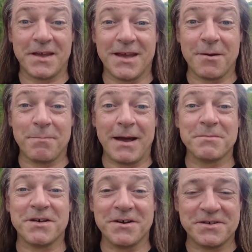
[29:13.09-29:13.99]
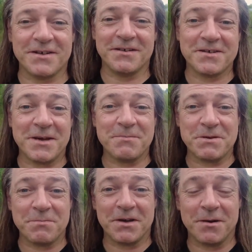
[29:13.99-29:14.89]
get baptised in the Thames
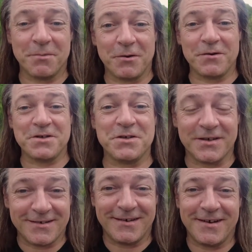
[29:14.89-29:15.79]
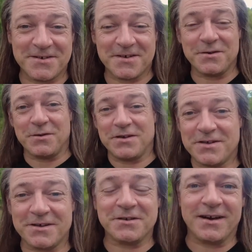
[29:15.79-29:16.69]
and become Christian. And he has to do it in
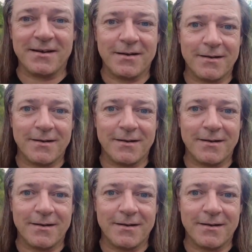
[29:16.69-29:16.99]
such a,